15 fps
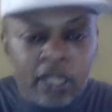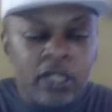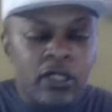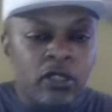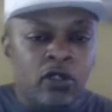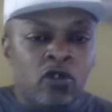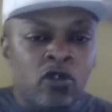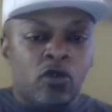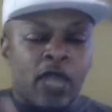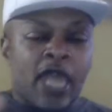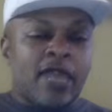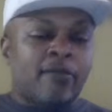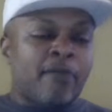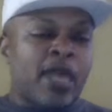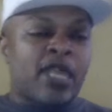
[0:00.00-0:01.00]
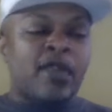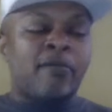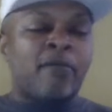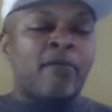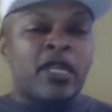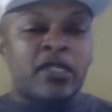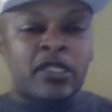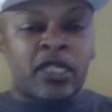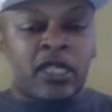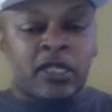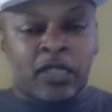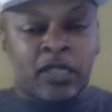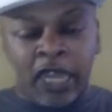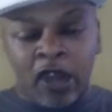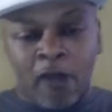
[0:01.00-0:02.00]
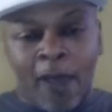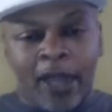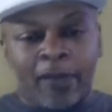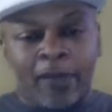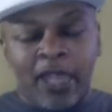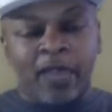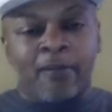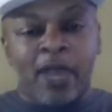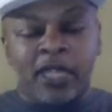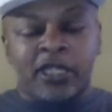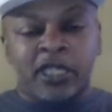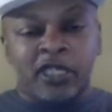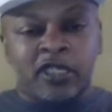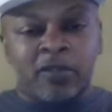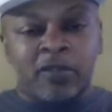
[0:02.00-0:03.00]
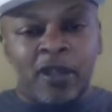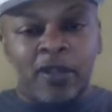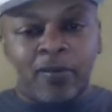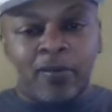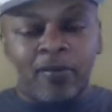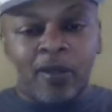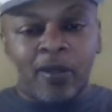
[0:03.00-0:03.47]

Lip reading: You can't make it make sense. Can't nobody make it make sense to me.